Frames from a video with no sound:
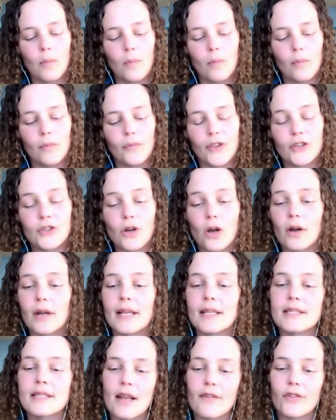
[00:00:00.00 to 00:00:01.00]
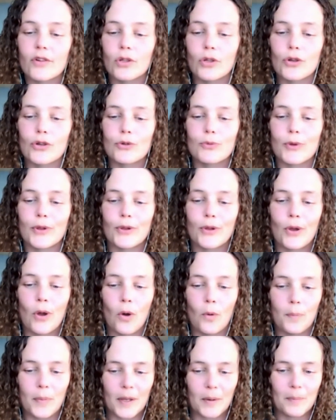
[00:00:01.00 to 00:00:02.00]
the dog has never learned with
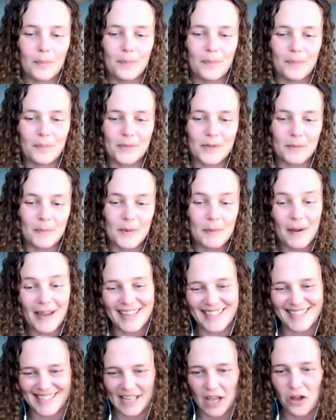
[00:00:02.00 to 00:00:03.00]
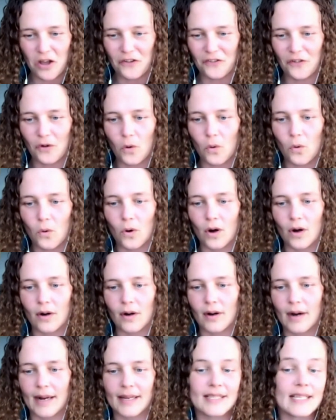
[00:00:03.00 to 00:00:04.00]
coping to be by itself
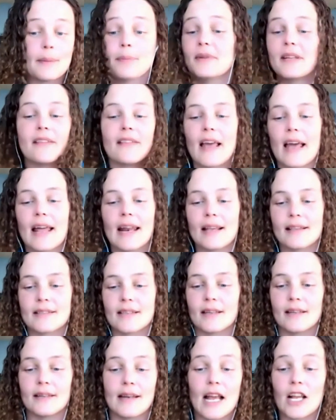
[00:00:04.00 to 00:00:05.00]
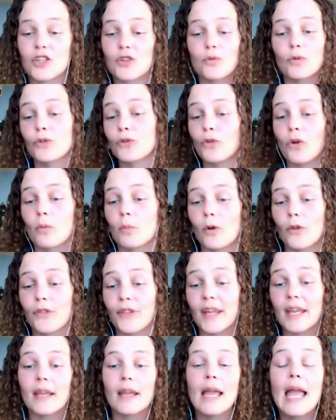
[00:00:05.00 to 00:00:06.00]
or accepting that as a natural, normal
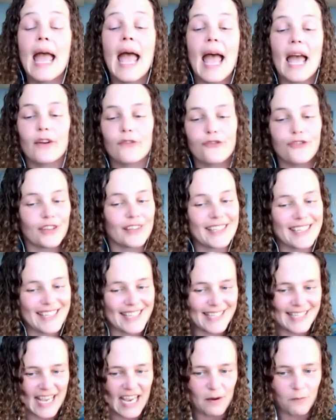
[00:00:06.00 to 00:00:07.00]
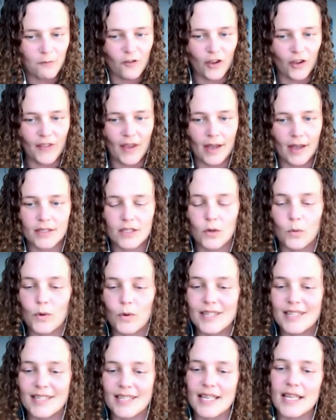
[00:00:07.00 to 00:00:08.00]
thing and feeling safe with that. So
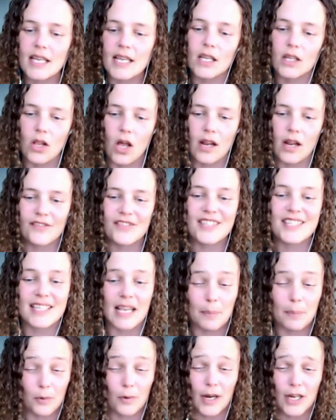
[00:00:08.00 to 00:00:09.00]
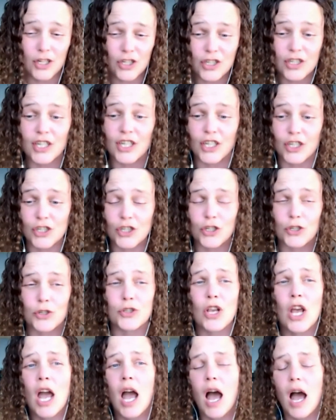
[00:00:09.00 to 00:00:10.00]
we're seeing a lot of separation
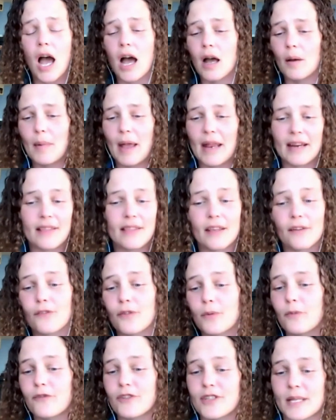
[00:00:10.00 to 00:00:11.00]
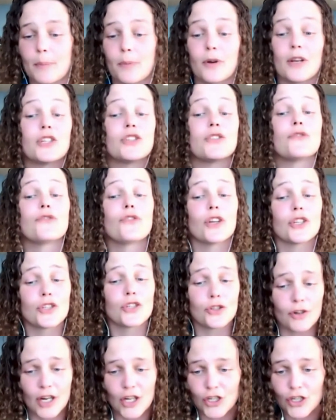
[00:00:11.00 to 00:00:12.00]
issues, anything from separation
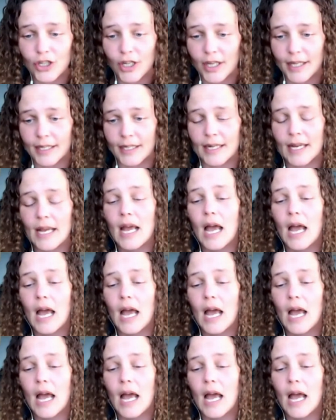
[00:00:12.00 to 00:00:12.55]
frustration,